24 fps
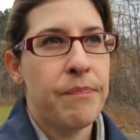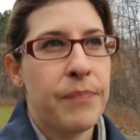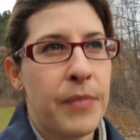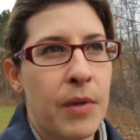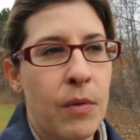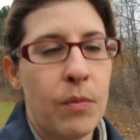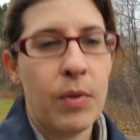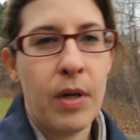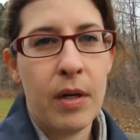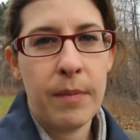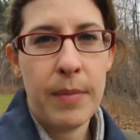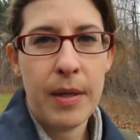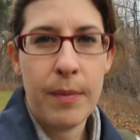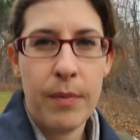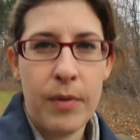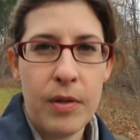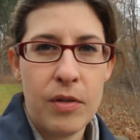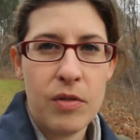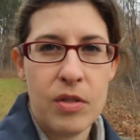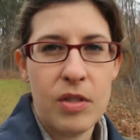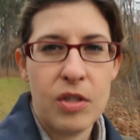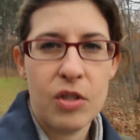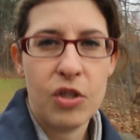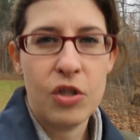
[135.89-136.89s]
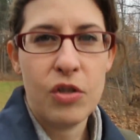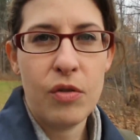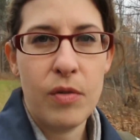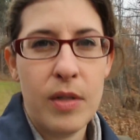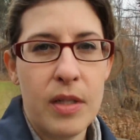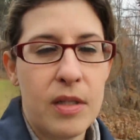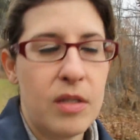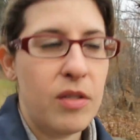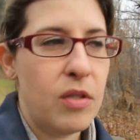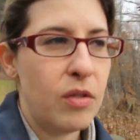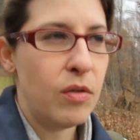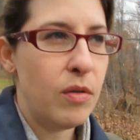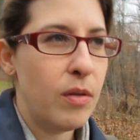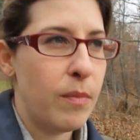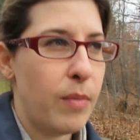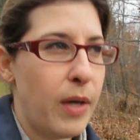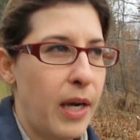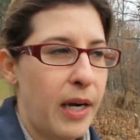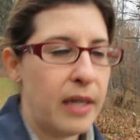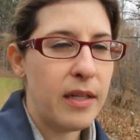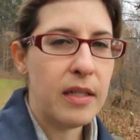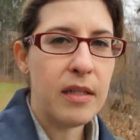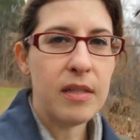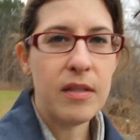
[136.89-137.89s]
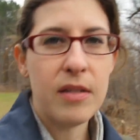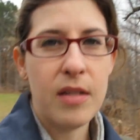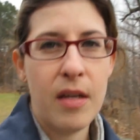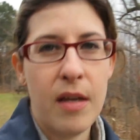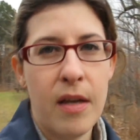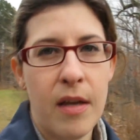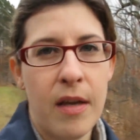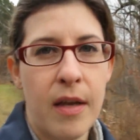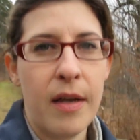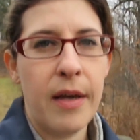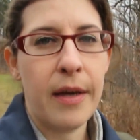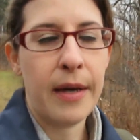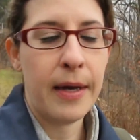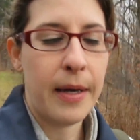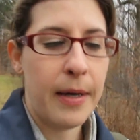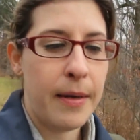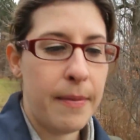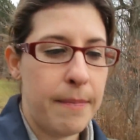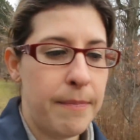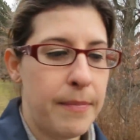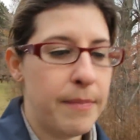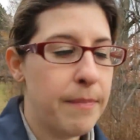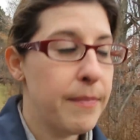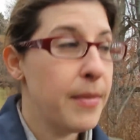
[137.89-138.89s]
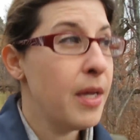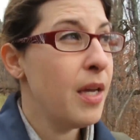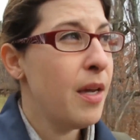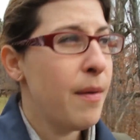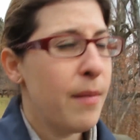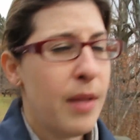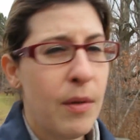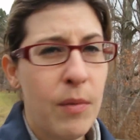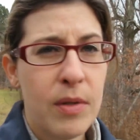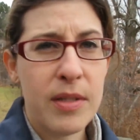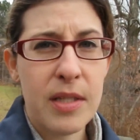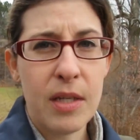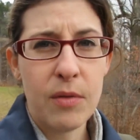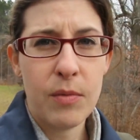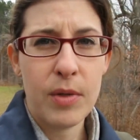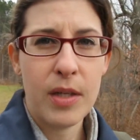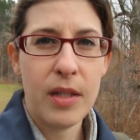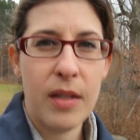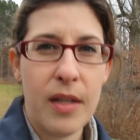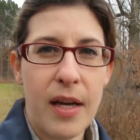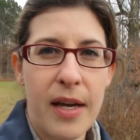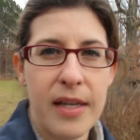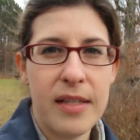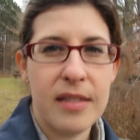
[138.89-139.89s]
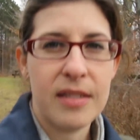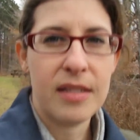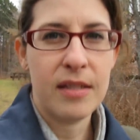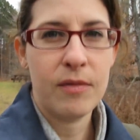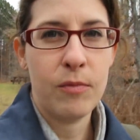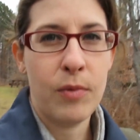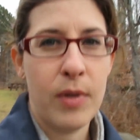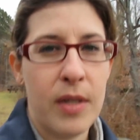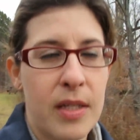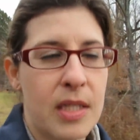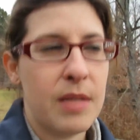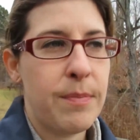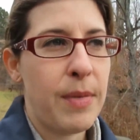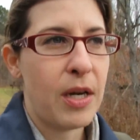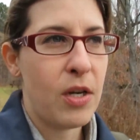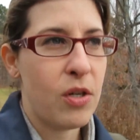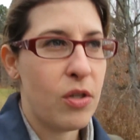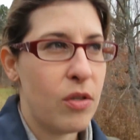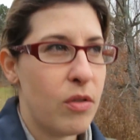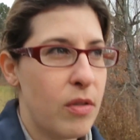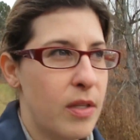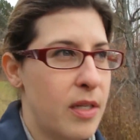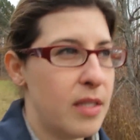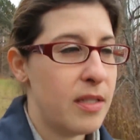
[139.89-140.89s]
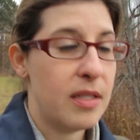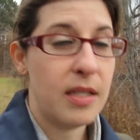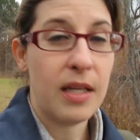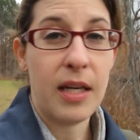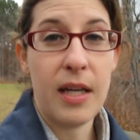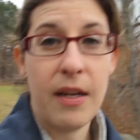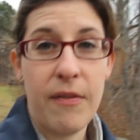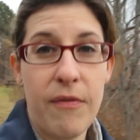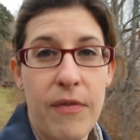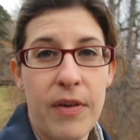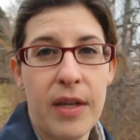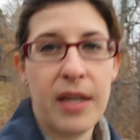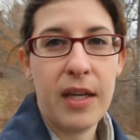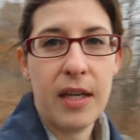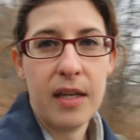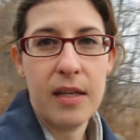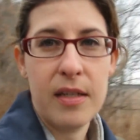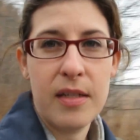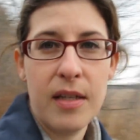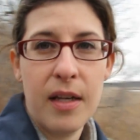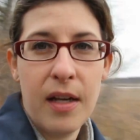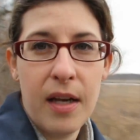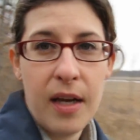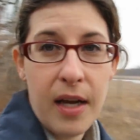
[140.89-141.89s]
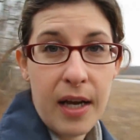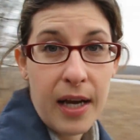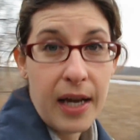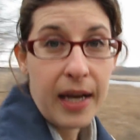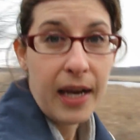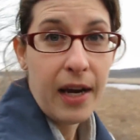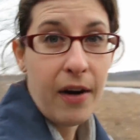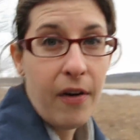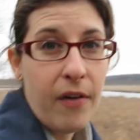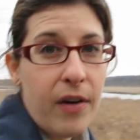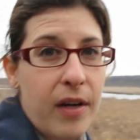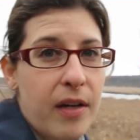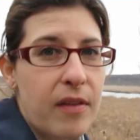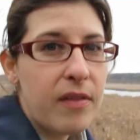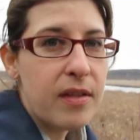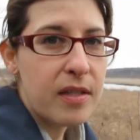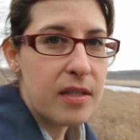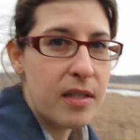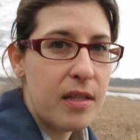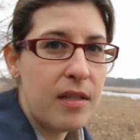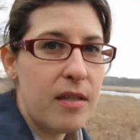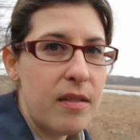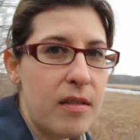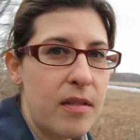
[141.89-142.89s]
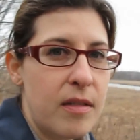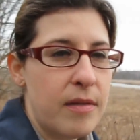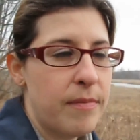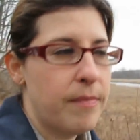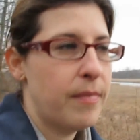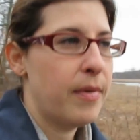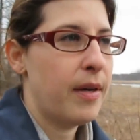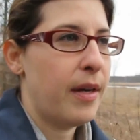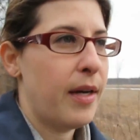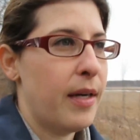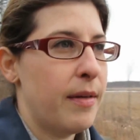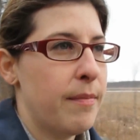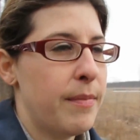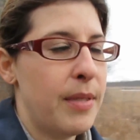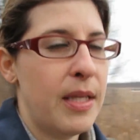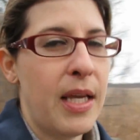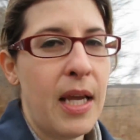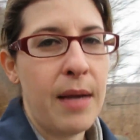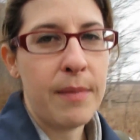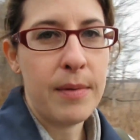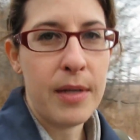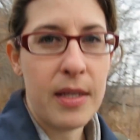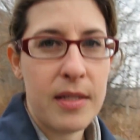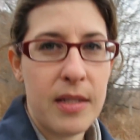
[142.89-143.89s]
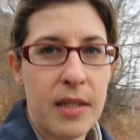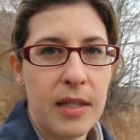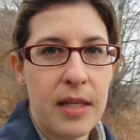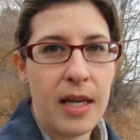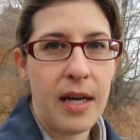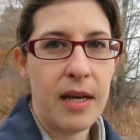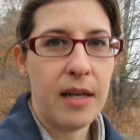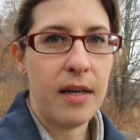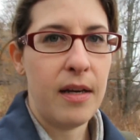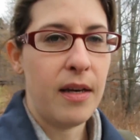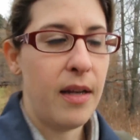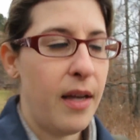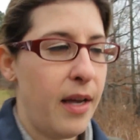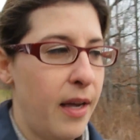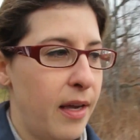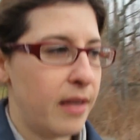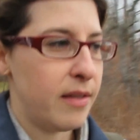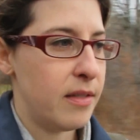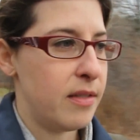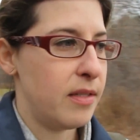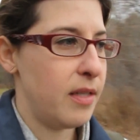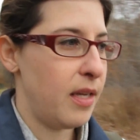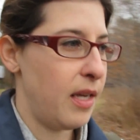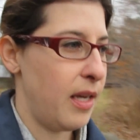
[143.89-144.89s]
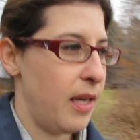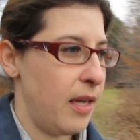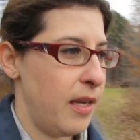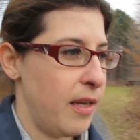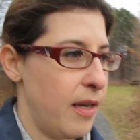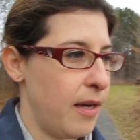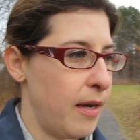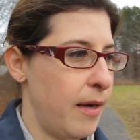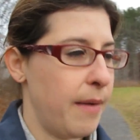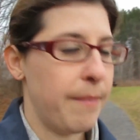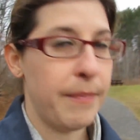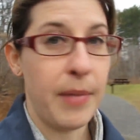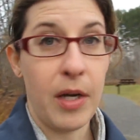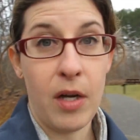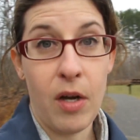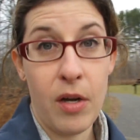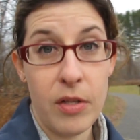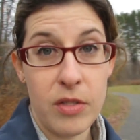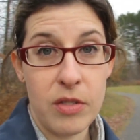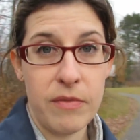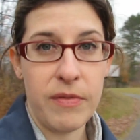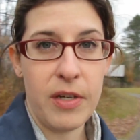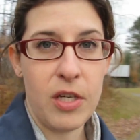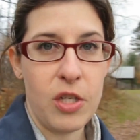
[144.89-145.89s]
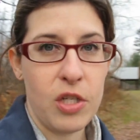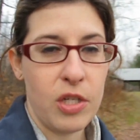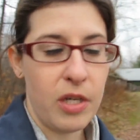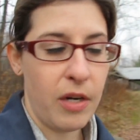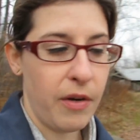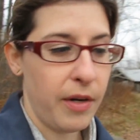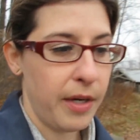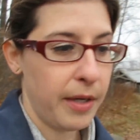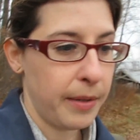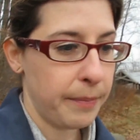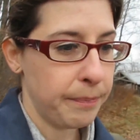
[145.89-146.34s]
where people used to shoot into and practice. Um, then once they realized what a special and significant area this is, it became designated as a, uh, a conservation area.